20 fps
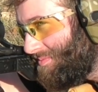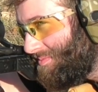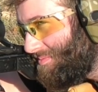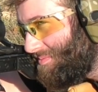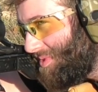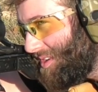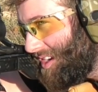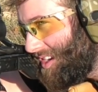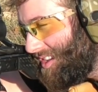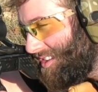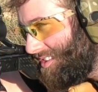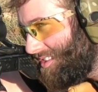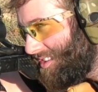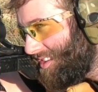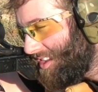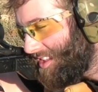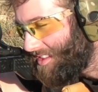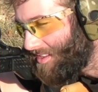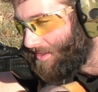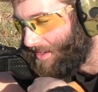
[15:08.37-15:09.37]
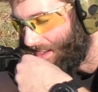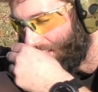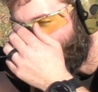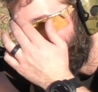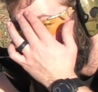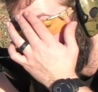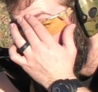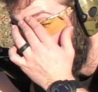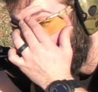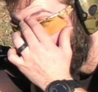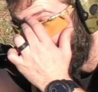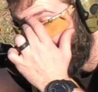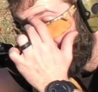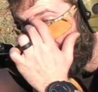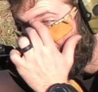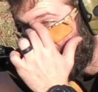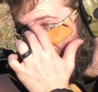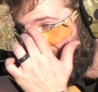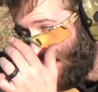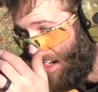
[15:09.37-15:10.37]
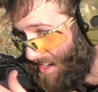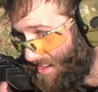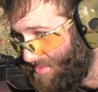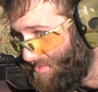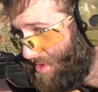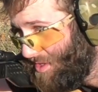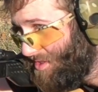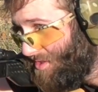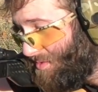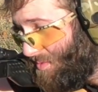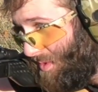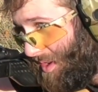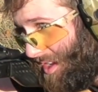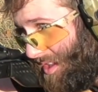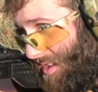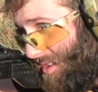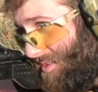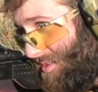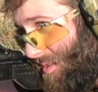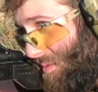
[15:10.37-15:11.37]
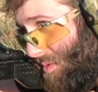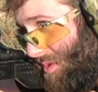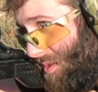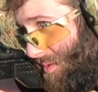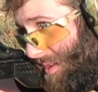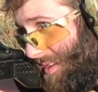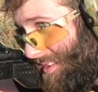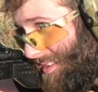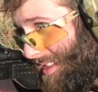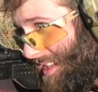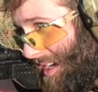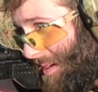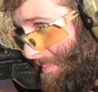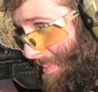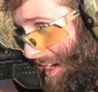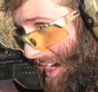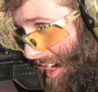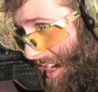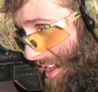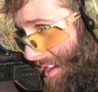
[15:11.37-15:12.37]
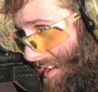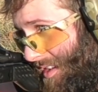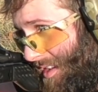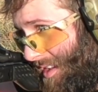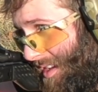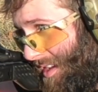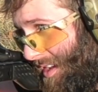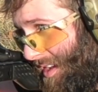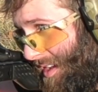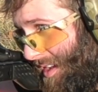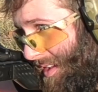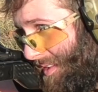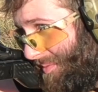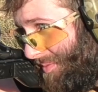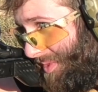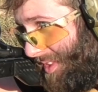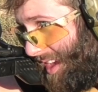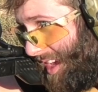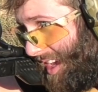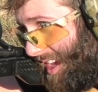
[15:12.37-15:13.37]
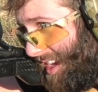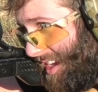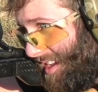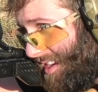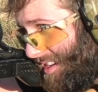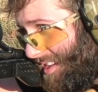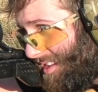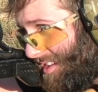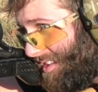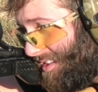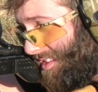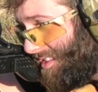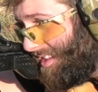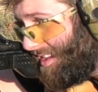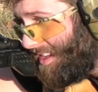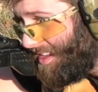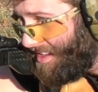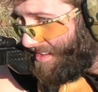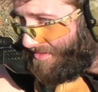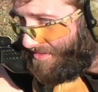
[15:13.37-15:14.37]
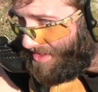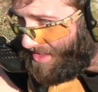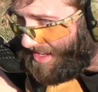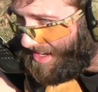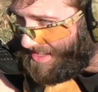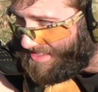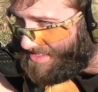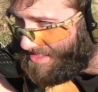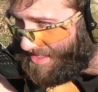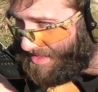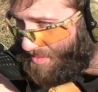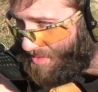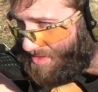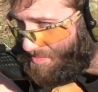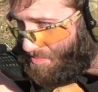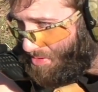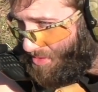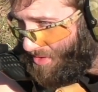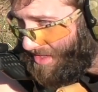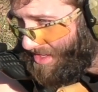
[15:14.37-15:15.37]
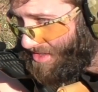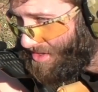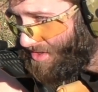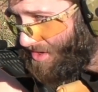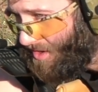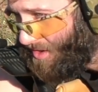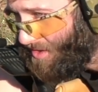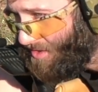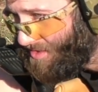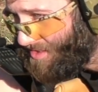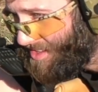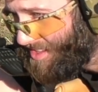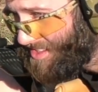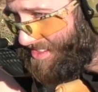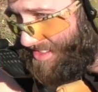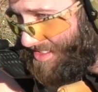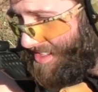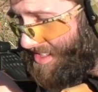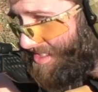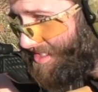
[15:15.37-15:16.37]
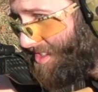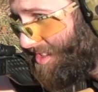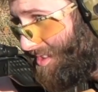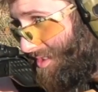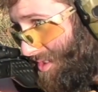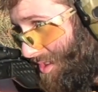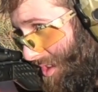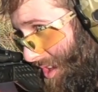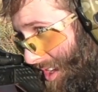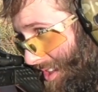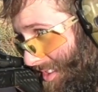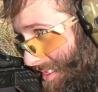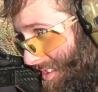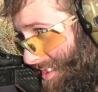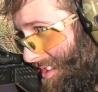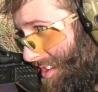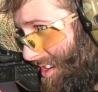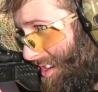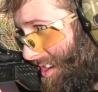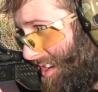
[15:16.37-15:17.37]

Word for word: but in the grand scheme of things, as hot as we just ran those, it really wasn't that bad. And the velocity was pretty darn consistent, so that's